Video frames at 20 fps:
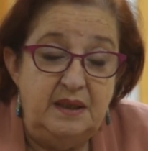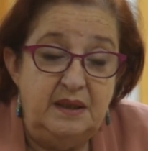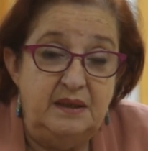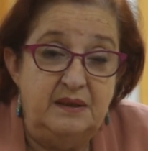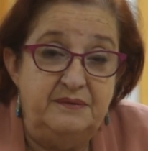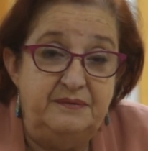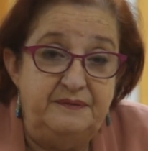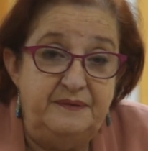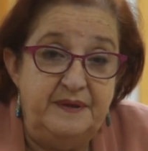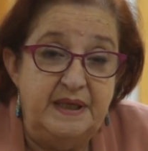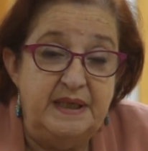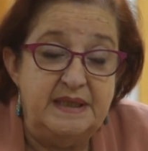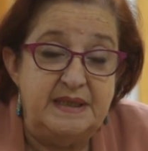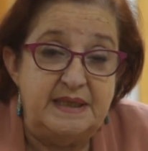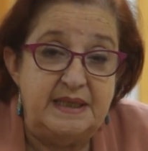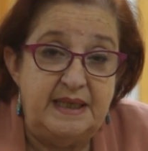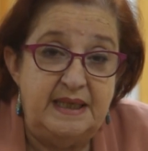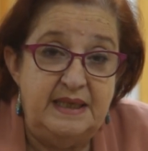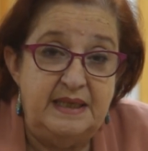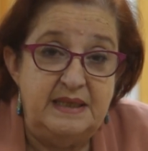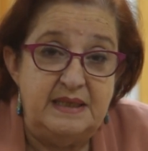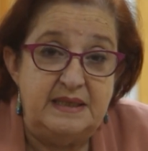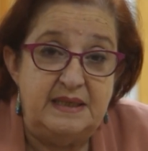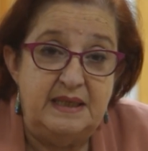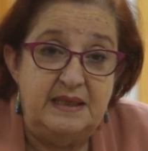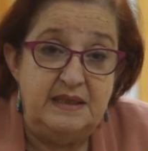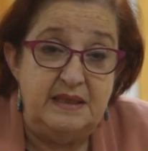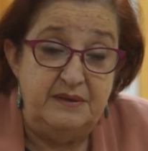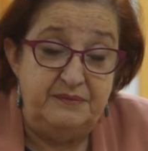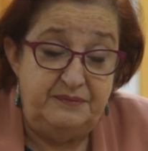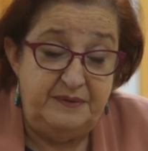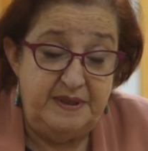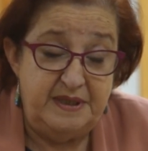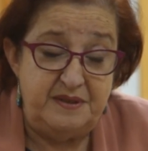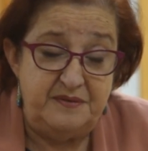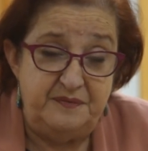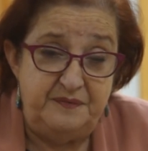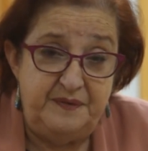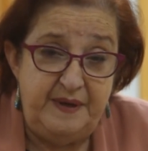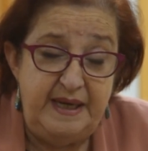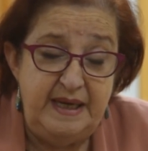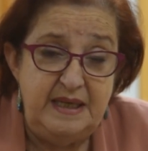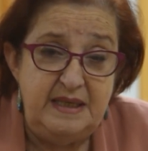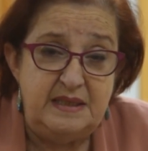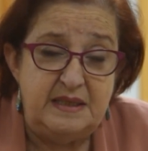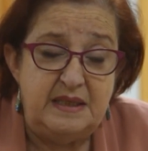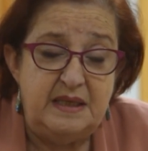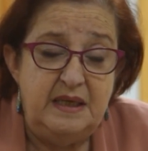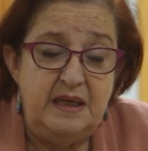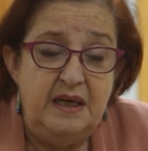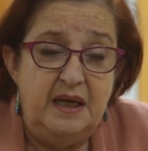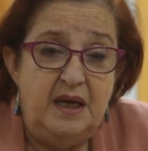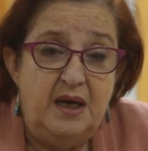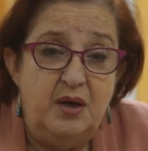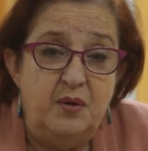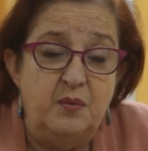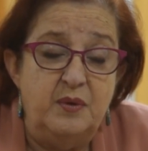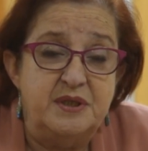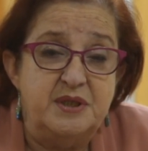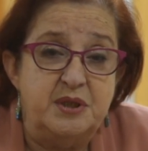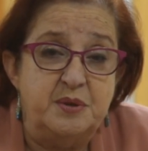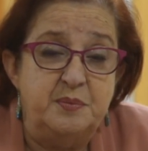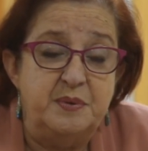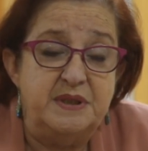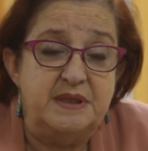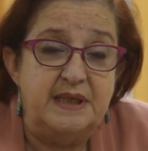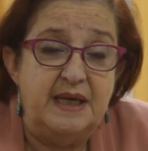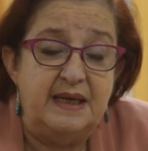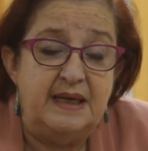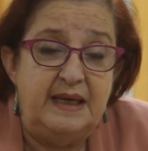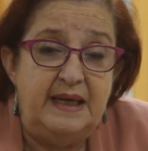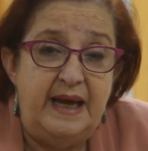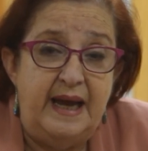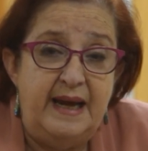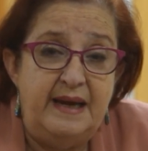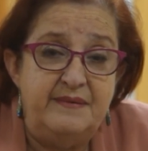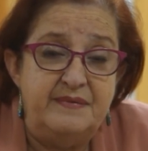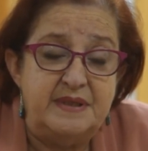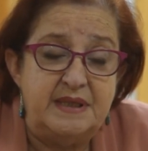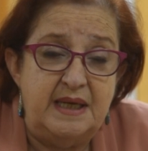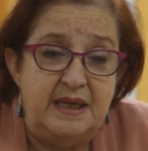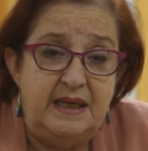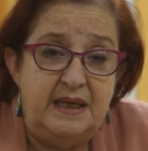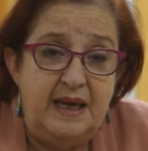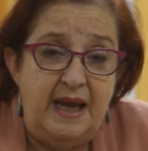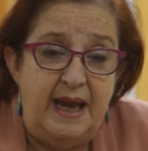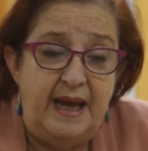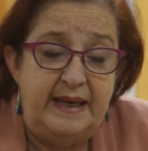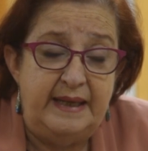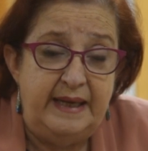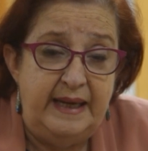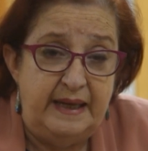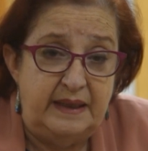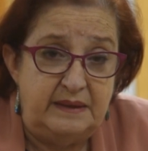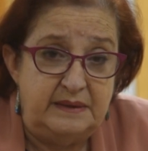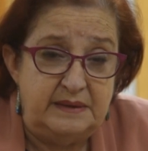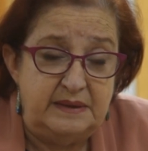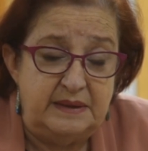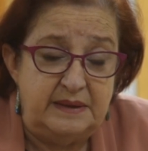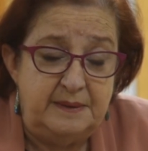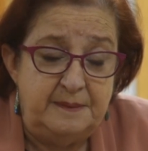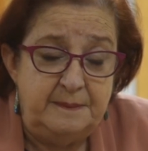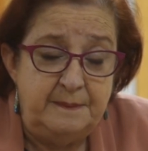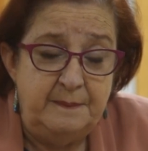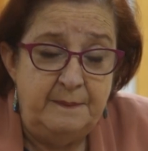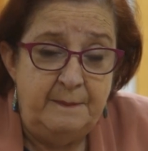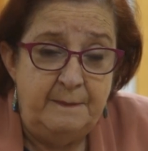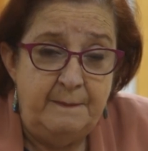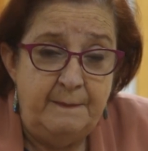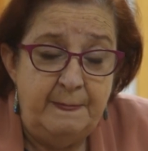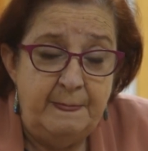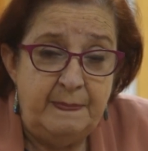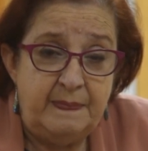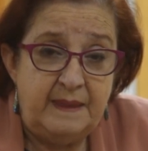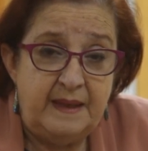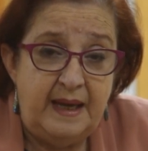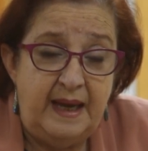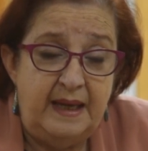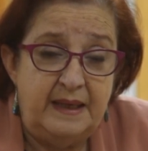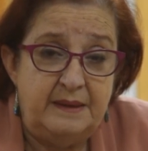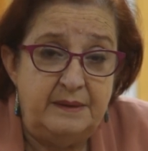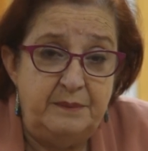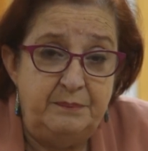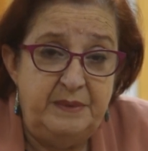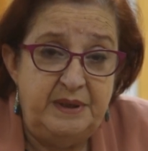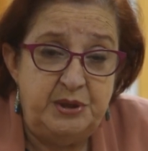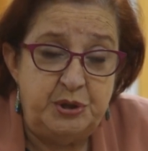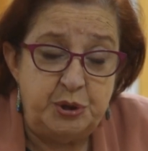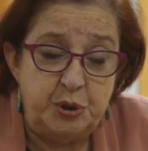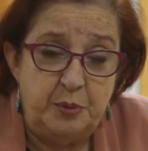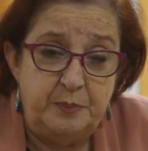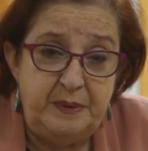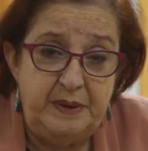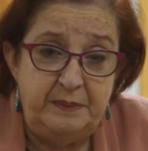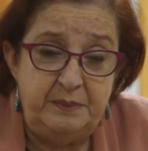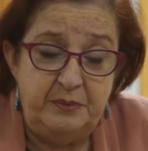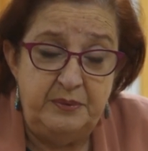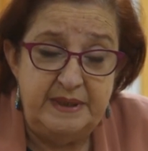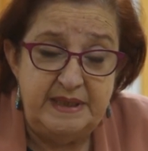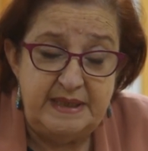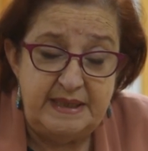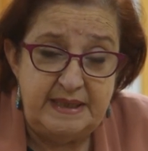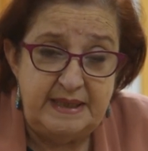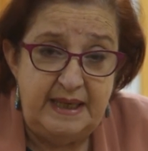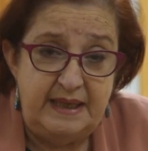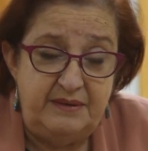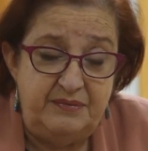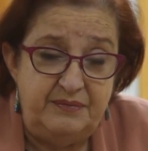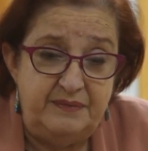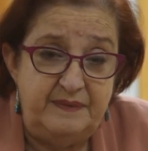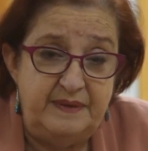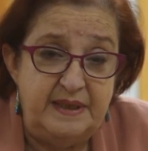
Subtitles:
The first instance, the first phase, was to protect lives and health and ensure people were safe.